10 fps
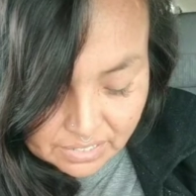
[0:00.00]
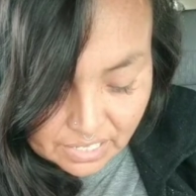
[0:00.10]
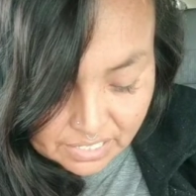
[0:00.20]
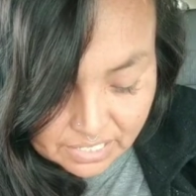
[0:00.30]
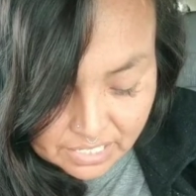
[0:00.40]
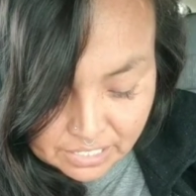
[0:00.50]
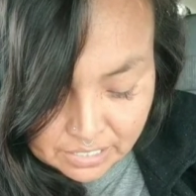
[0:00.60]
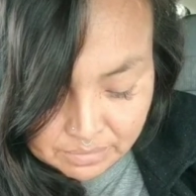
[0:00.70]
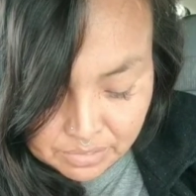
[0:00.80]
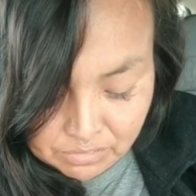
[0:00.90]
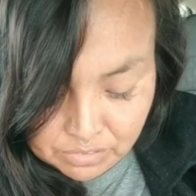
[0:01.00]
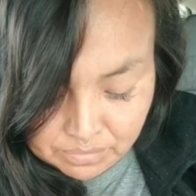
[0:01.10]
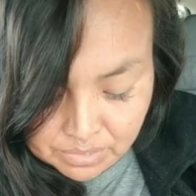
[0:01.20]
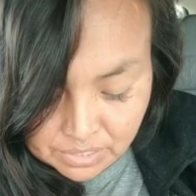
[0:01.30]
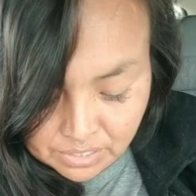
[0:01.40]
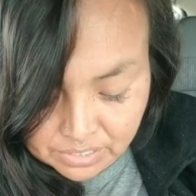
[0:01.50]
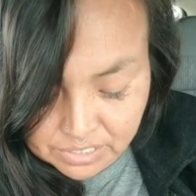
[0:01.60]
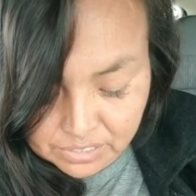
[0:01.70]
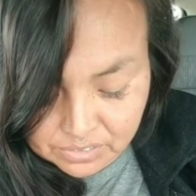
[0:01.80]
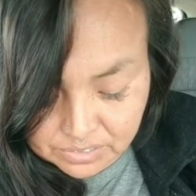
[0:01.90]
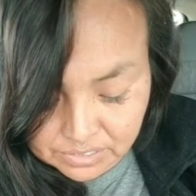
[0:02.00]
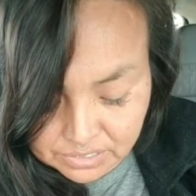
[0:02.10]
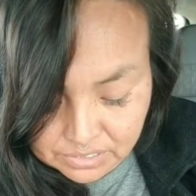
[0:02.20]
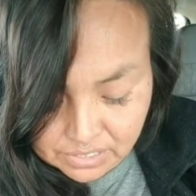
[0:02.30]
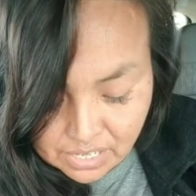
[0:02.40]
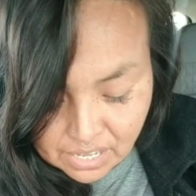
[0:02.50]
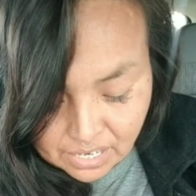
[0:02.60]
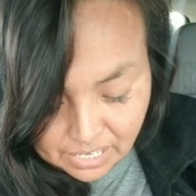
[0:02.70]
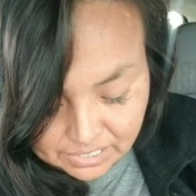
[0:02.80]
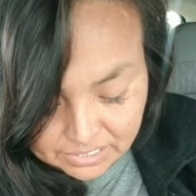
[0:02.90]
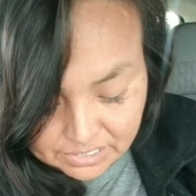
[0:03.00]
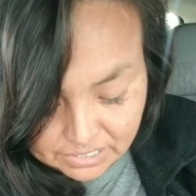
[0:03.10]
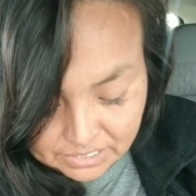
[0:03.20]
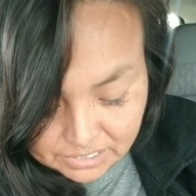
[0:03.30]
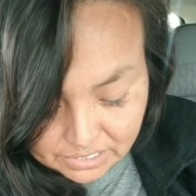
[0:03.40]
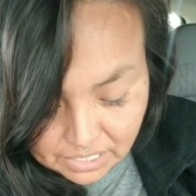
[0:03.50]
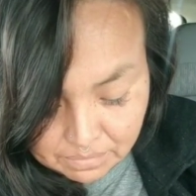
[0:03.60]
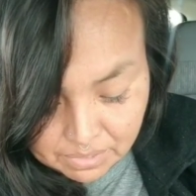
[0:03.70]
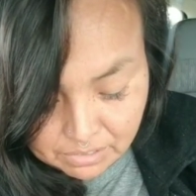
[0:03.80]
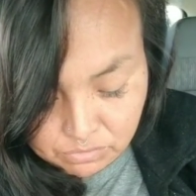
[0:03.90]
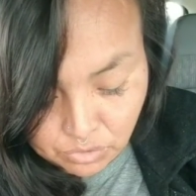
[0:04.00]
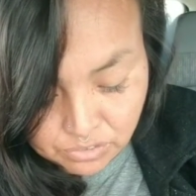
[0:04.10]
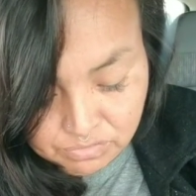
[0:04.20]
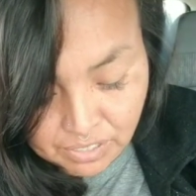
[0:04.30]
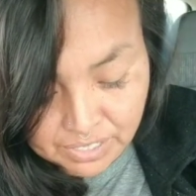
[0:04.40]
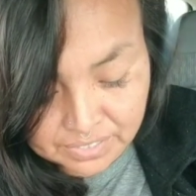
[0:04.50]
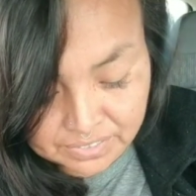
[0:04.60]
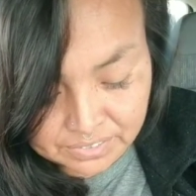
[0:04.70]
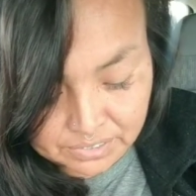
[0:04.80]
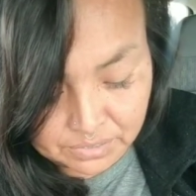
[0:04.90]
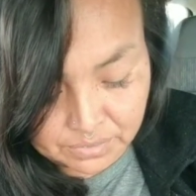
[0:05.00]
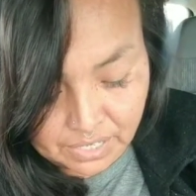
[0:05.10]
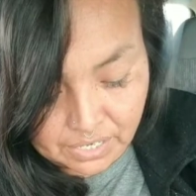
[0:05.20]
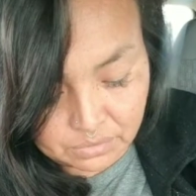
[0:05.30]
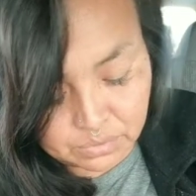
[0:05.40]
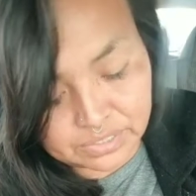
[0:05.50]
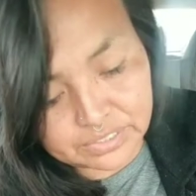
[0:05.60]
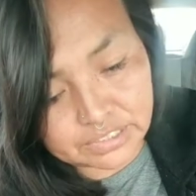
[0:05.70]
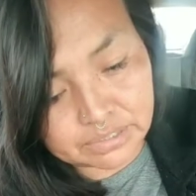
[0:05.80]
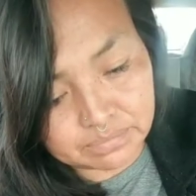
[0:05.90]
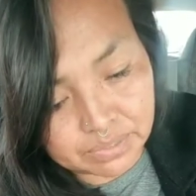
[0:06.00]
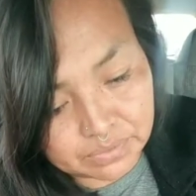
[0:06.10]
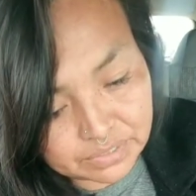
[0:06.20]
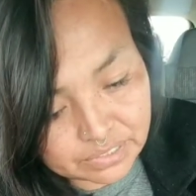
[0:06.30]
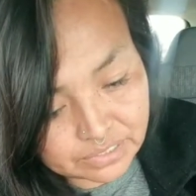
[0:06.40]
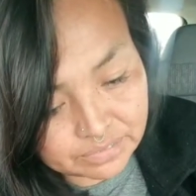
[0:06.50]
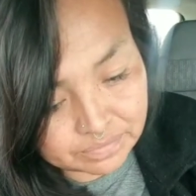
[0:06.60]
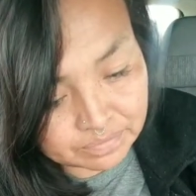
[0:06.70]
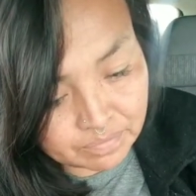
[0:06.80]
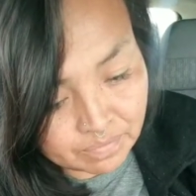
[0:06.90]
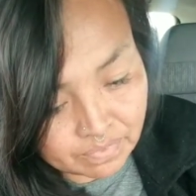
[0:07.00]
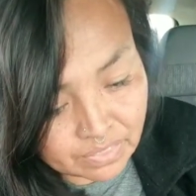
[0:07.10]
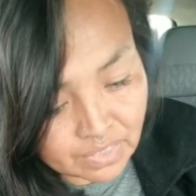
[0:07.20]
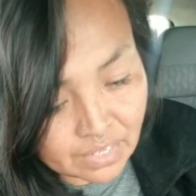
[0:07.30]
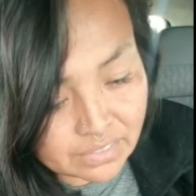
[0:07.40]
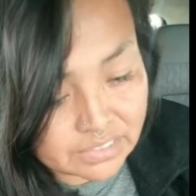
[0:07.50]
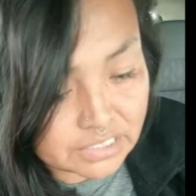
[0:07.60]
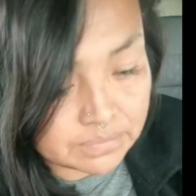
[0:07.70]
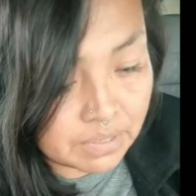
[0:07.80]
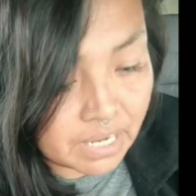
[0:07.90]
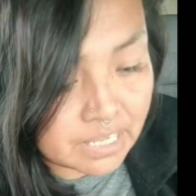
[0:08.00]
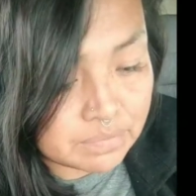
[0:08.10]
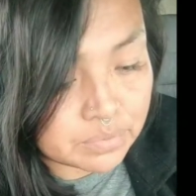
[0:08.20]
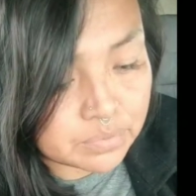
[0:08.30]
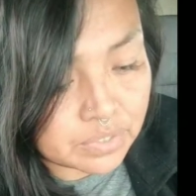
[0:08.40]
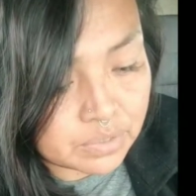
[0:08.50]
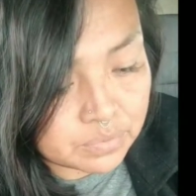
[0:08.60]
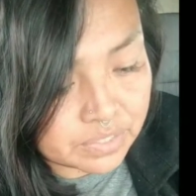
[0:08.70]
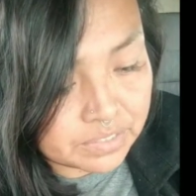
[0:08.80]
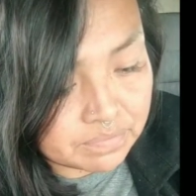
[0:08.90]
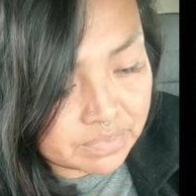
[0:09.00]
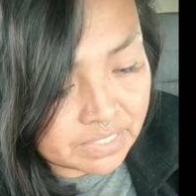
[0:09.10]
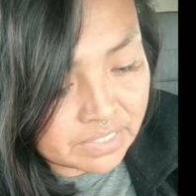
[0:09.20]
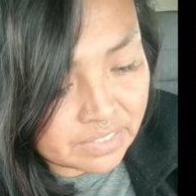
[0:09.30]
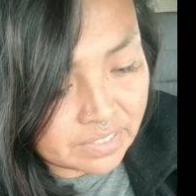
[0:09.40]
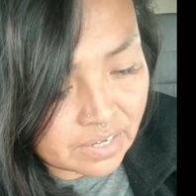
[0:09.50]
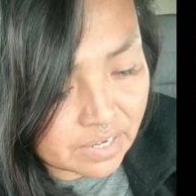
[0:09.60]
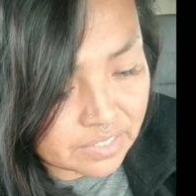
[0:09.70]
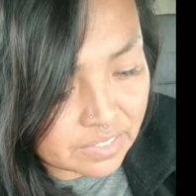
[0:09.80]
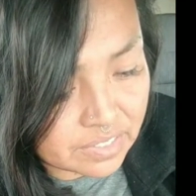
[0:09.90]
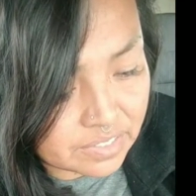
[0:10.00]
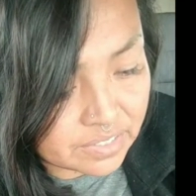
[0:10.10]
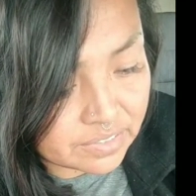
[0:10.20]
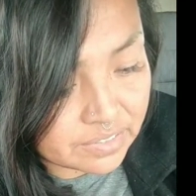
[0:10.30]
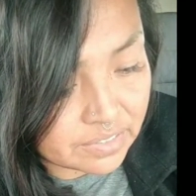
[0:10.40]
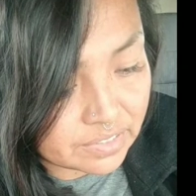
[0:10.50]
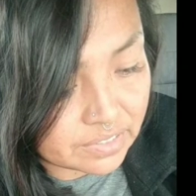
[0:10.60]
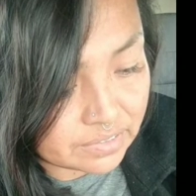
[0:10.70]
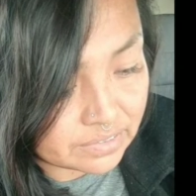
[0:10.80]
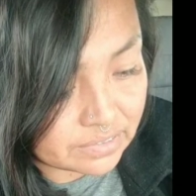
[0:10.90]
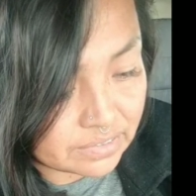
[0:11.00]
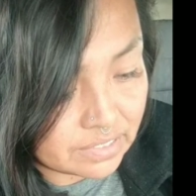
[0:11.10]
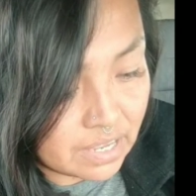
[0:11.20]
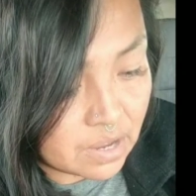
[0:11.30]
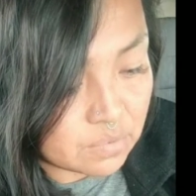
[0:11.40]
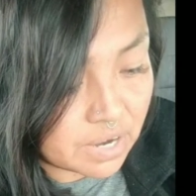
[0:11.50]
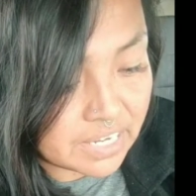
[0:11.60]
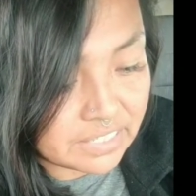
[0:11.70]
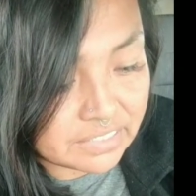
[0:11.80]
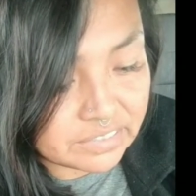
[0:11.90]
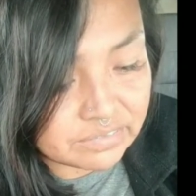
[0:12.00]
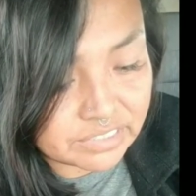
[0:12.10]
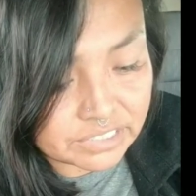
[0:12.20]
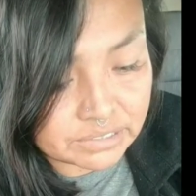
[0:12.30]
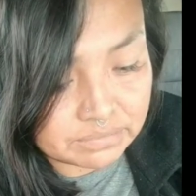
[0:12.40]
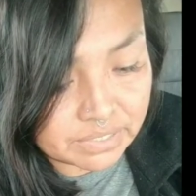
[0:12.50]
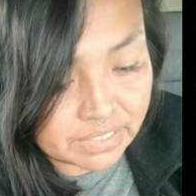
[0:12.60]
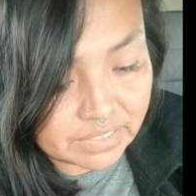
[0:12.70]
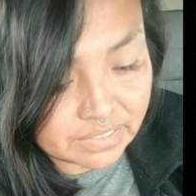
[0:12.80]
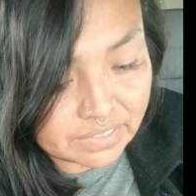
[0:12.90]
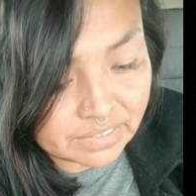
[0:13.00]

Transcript: that came from long use, I sensed that my forefathers who had once smoked this pipe were with me on the hill, right in the vision pit.